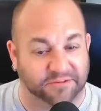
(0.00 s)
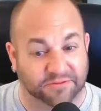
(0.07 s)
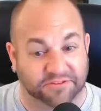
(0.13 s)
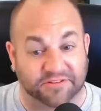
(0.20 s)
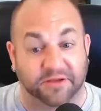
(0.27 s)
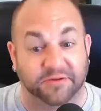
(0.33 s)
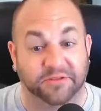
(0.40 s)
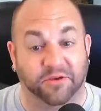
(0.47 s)
which is
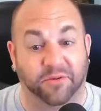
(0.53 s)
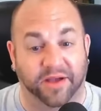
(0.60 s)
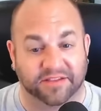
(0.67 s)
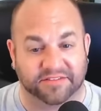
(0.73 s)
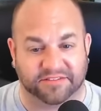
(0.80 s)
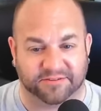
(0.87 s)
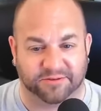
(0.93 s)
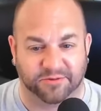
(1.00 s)
now
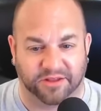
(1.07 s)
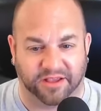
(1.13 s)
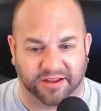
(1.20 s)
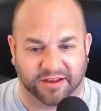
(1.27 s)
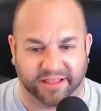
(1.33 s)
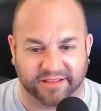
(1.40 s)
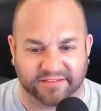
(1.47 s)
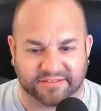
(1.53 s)
US
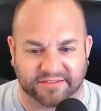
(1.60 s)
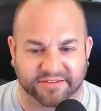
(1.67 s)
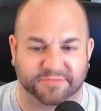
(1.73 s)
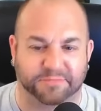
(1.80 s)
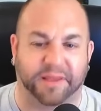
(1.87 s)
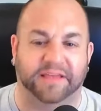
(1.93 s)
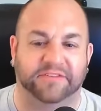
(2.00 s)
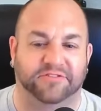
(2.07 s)
2986,
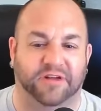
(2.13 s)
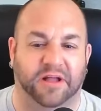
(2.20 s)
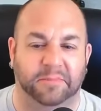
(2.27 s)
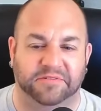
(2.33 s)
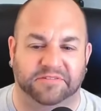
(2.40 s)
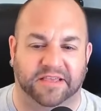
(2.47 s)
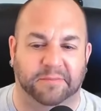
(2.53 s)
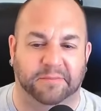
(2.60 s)
Bastrop
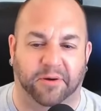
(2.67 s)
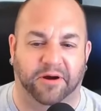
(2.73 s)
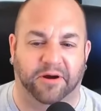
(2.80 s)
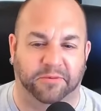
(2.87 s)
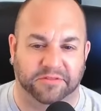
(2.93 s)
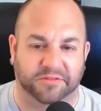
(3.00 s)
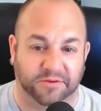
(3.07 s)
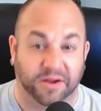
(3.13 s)
State
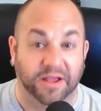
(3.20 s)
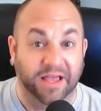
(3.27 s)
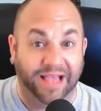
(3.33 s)
Park with you.